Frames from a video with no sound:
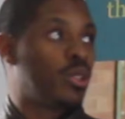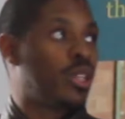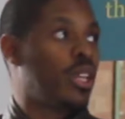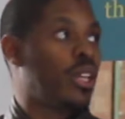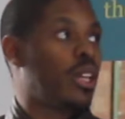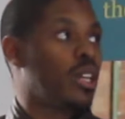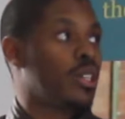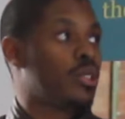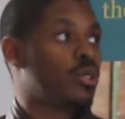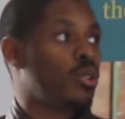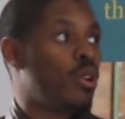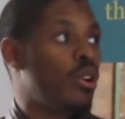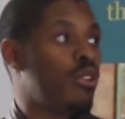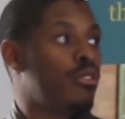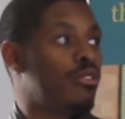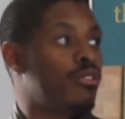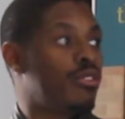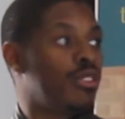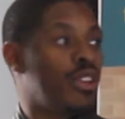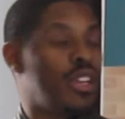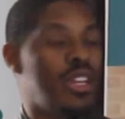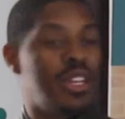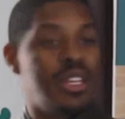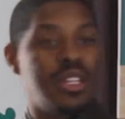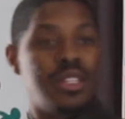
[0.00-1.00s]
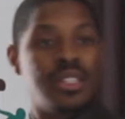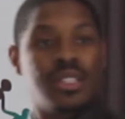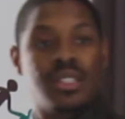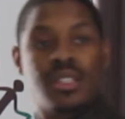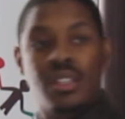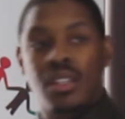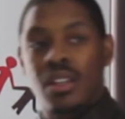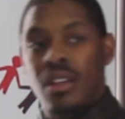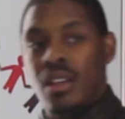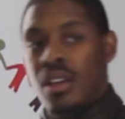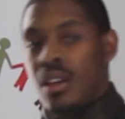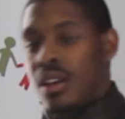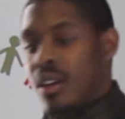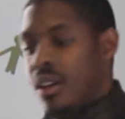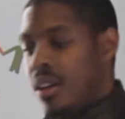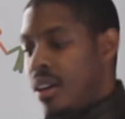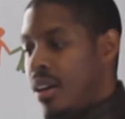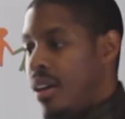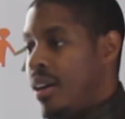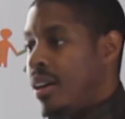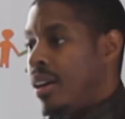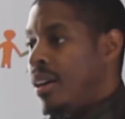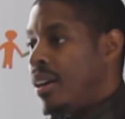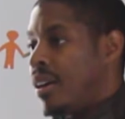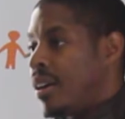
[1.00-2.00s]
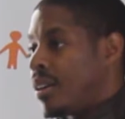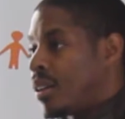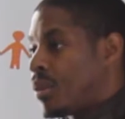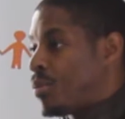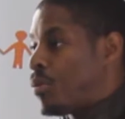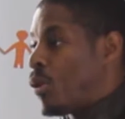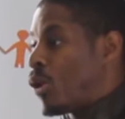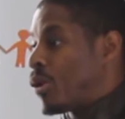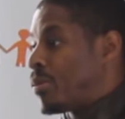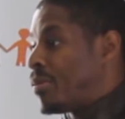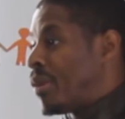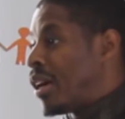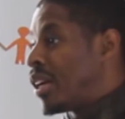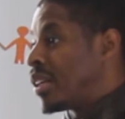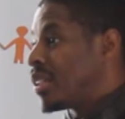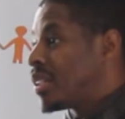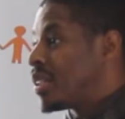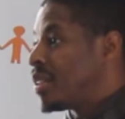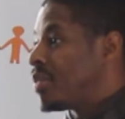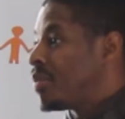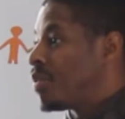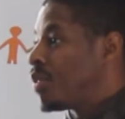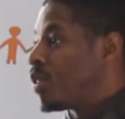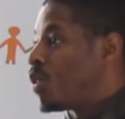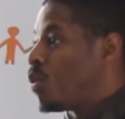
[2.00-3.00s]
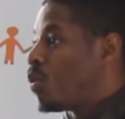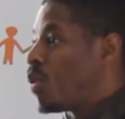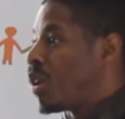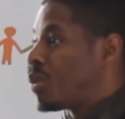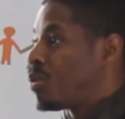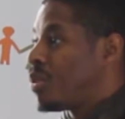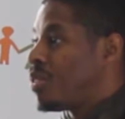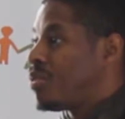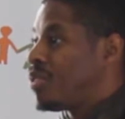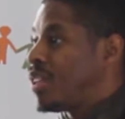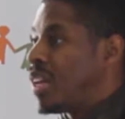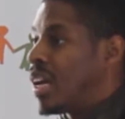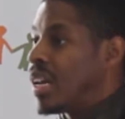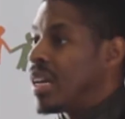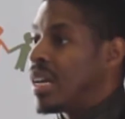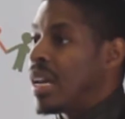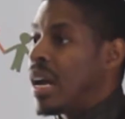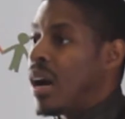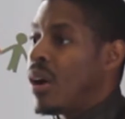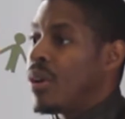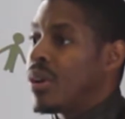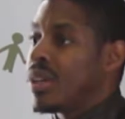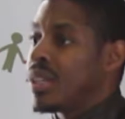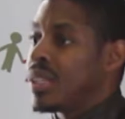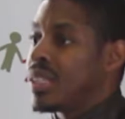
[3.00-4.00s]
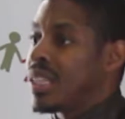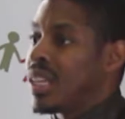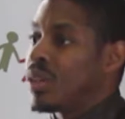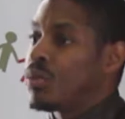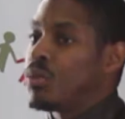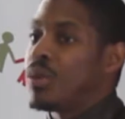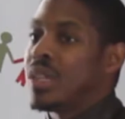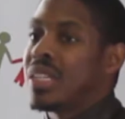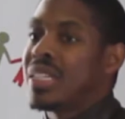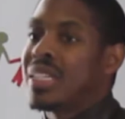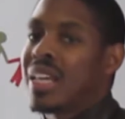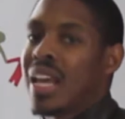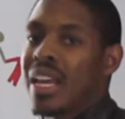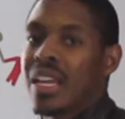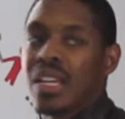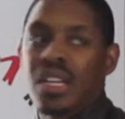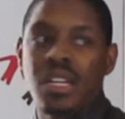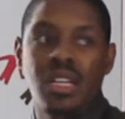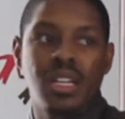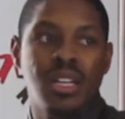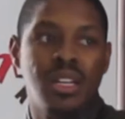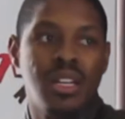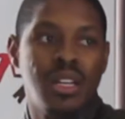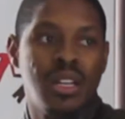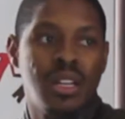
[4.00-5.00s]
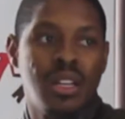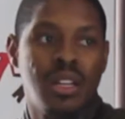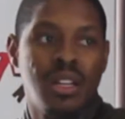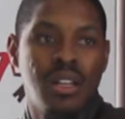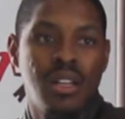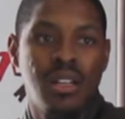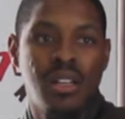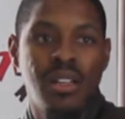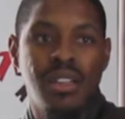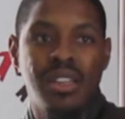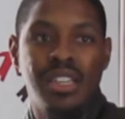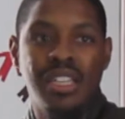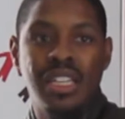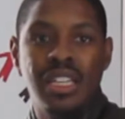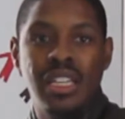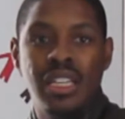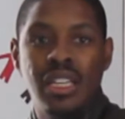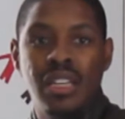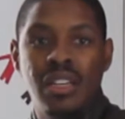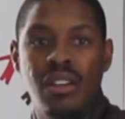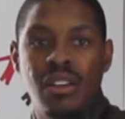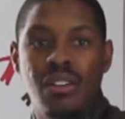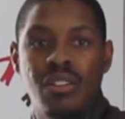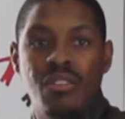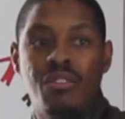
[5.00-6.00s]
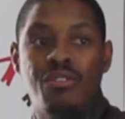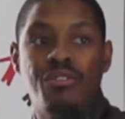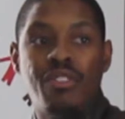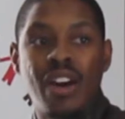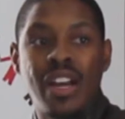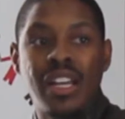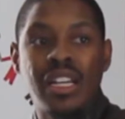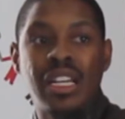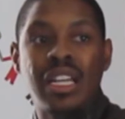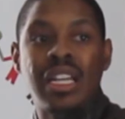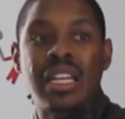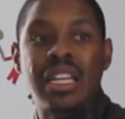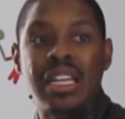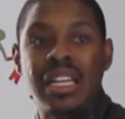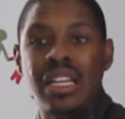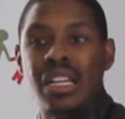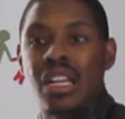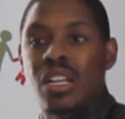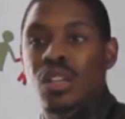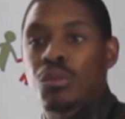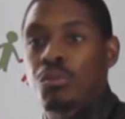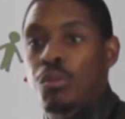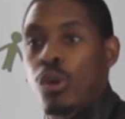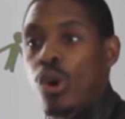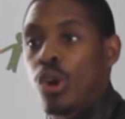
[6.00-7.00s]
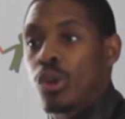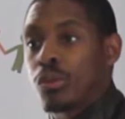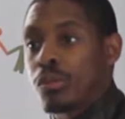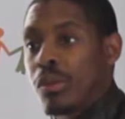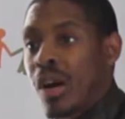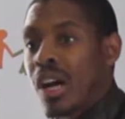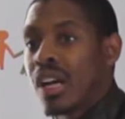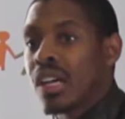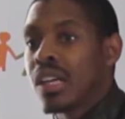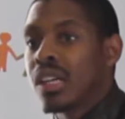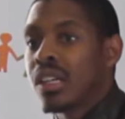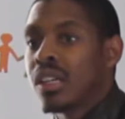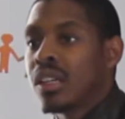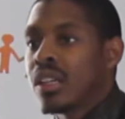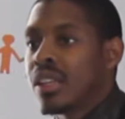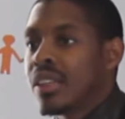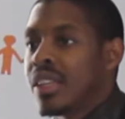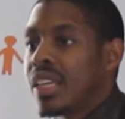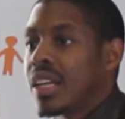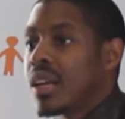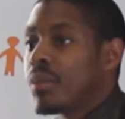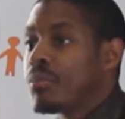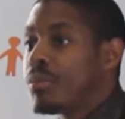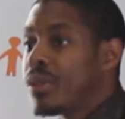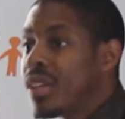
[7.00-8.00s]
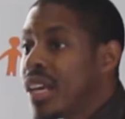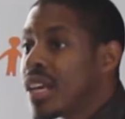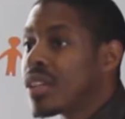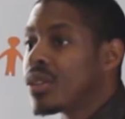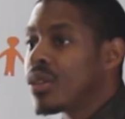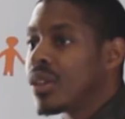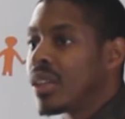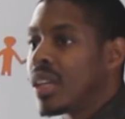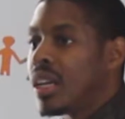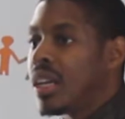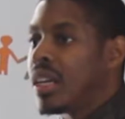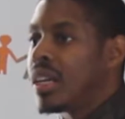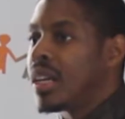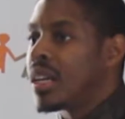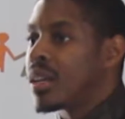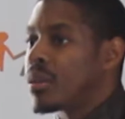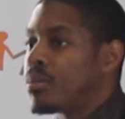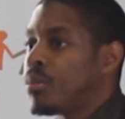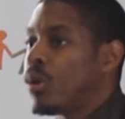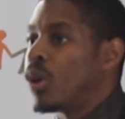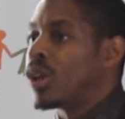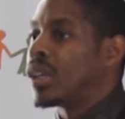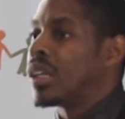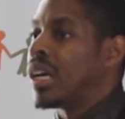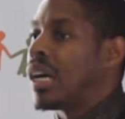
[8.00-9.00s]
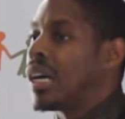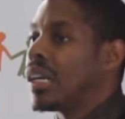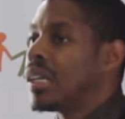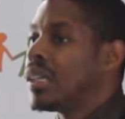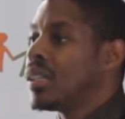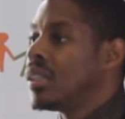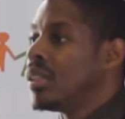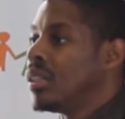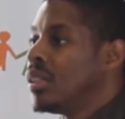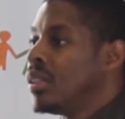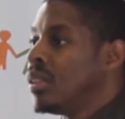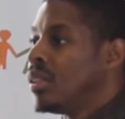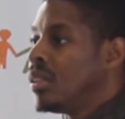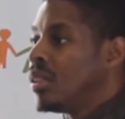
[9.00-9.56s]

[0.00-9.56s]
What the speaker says: To kick us off is report marks. What we've done now is that we take the final learner report mark that appears on the learner report card